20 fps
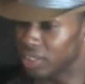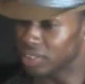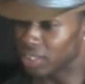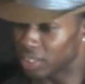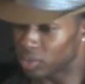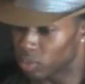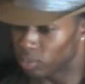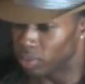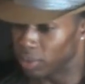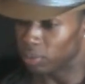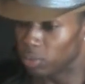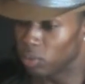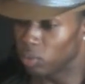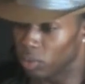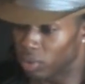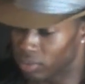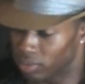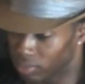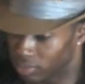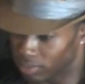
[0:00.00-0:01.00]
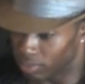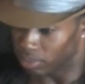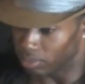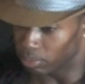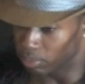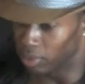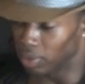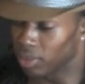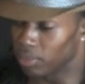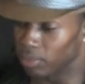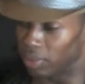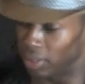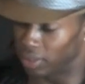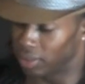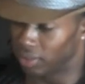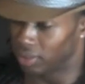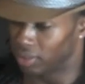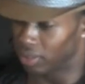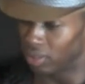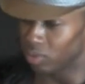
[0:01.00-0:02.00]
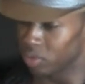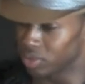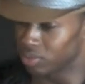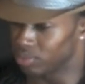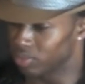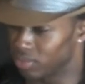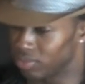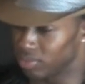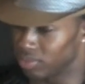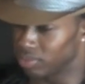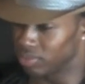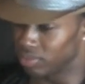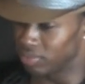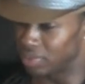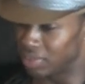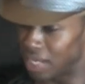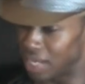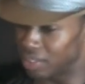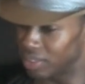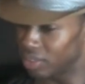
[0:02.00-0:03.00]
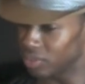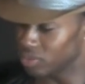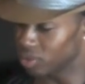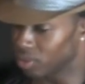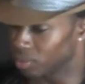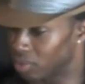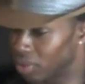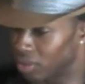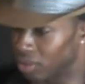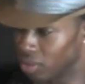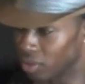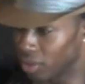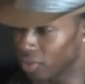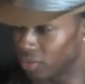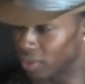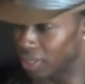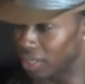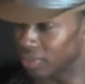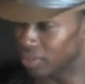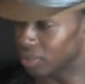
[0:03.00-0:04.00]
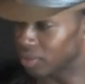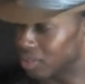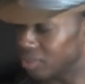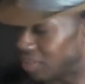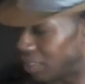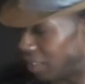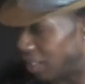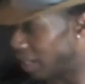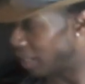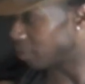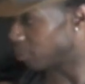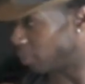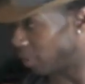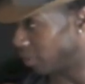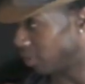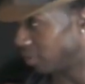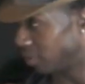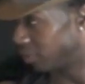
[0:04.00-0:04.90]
a lot of times when people would book me, it was not necessarily a look thing, I think because they liked me.